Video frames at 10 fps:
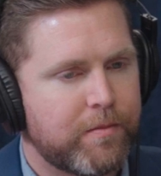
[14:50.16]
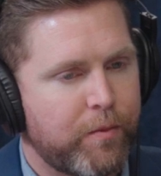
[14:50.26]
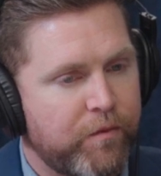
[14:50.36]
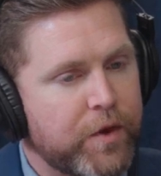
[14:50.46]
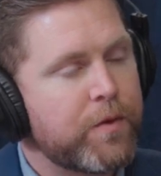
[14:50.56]

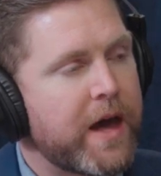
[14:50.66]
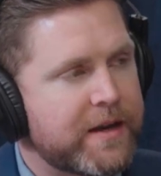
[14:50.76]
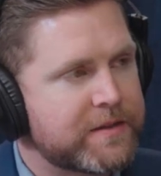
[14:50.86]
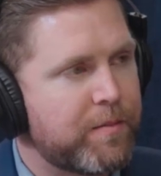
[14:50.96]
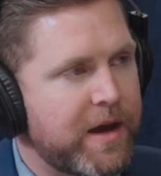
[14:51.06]
view
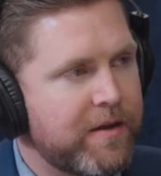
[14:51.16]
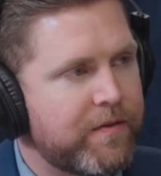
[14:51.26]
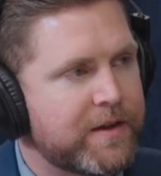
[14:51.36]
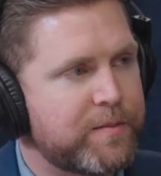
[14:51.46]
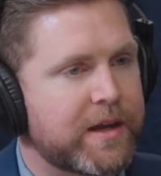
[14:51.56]
that as a
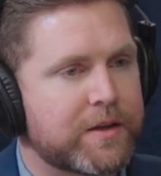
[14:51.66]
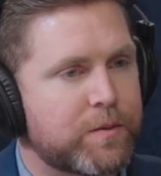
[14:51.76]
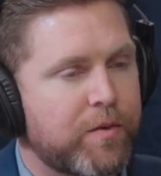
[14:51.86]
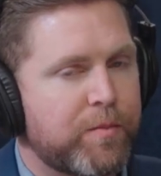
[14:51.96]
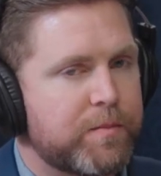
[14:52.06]
benefit is because,
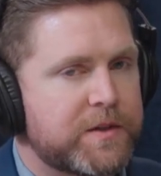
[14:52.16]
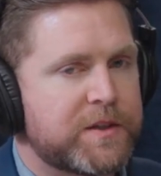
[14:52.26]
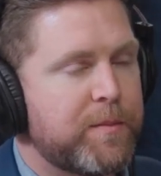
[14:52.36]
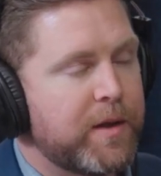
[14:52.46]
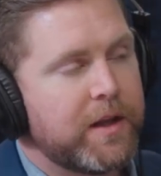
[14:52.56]
well, the
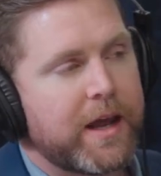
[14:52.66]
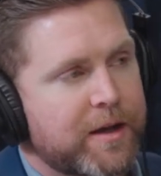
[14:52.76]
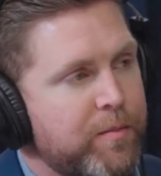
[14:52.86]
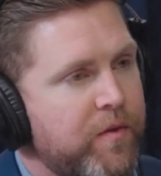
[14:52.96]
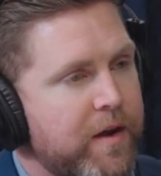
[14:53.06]
stability I
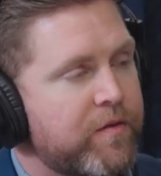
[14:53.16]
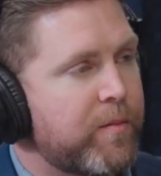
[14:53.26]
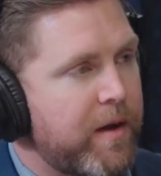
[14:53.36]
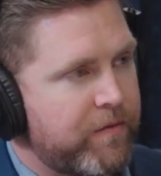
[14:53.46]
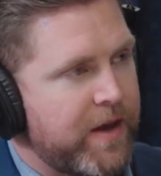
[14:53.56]
can provide for
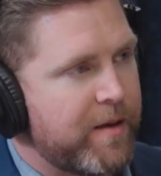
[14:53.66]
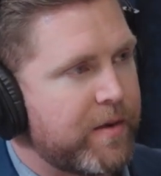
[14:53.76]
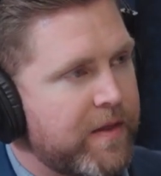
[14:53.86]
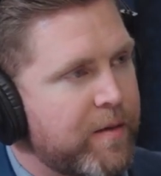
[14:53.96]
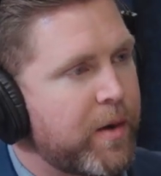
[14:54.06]
my
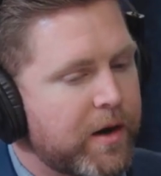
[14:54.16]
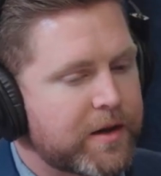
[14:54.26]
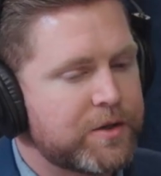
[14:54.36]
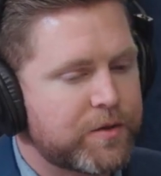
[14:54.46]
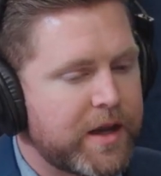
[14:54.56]
family. The
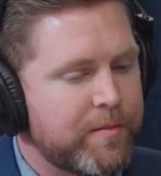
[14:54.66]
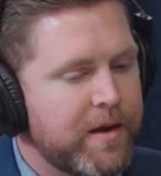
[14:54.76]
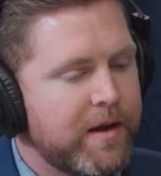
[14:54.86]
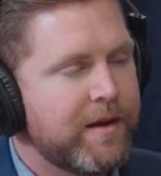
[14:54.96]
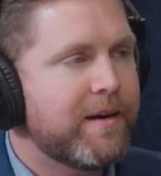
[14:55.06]
American dream,
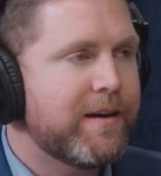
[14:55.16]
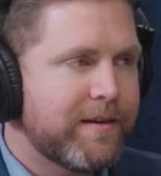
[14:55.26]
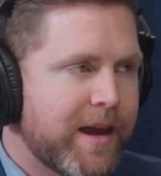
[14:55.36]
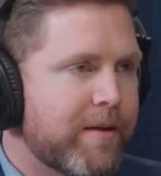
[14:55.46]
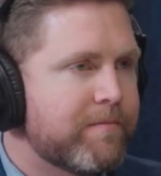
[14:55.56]

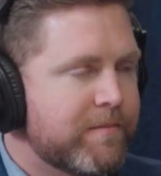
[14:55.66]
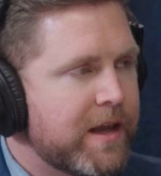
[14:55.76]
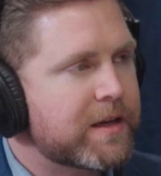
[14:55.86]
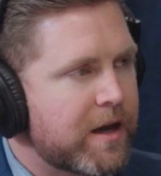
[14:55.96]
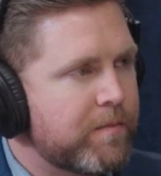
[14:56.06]
yeah,
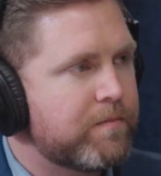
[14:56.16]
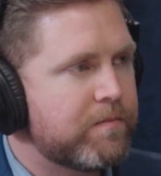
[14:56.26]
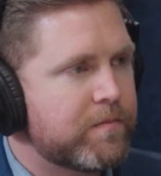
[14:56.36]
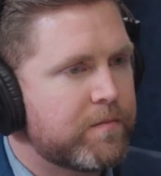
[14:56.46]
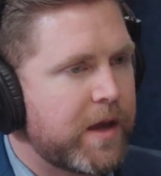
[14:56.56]
income,
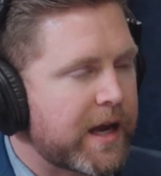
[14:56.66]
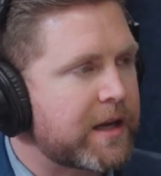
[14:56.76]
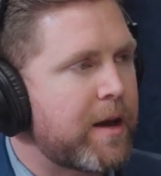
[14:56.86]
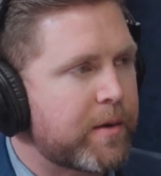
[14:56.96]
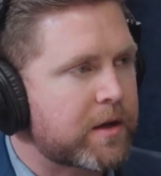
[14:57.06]

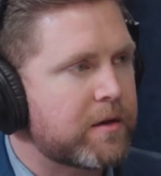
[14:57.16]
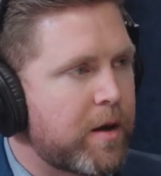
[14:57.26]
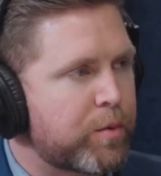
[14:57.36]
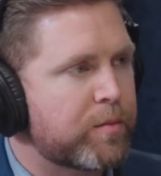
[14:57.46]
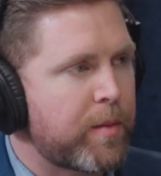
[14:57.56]
economic
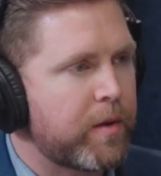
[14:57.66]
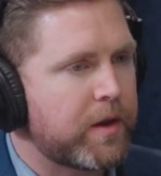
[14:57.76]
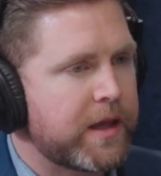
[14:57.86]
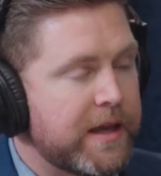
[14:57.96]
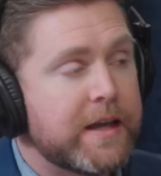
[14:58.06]
upward
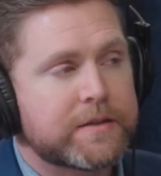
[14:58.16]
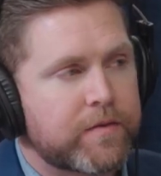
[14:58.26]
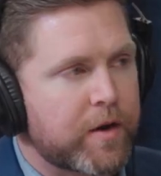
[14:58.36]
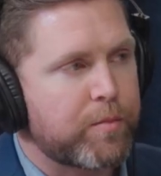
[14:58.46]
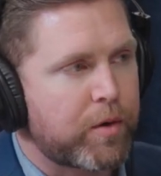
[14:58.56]
mobility is a
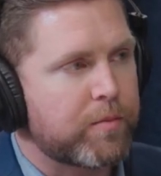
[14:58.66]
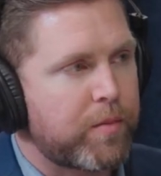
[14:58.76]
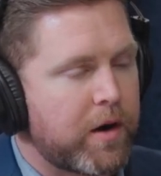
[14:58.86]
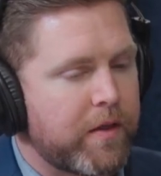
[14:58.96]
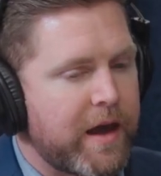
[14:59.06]
very
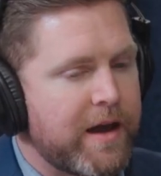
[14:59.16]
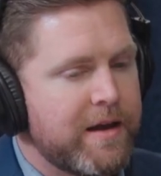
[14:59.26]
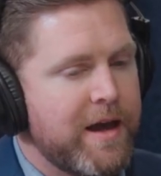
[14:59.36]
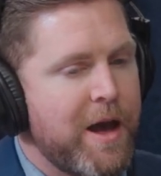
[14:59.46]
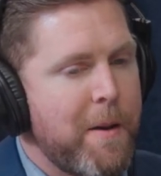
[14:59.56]
important part of that.
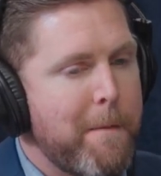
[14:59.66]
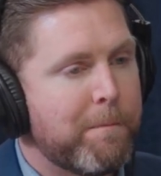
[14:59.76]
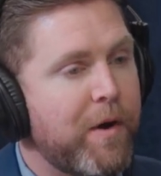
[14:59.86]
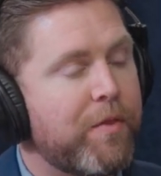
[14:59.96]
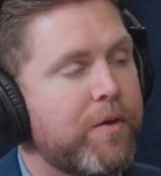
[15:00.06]

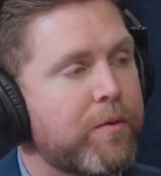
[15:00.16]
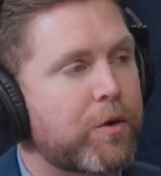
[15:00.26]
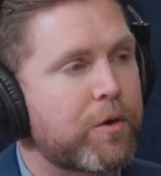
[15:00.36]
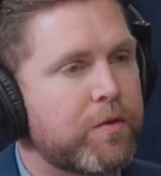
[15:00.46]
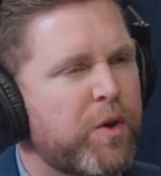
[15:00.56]
But
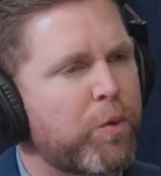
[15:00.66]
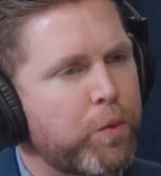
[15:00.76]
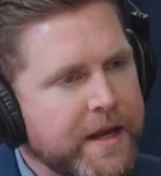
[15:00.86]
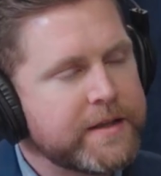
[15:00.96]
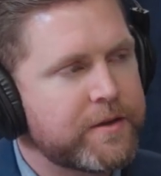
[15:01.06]
the
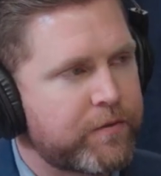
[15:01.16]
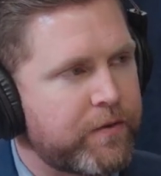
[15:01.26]
reason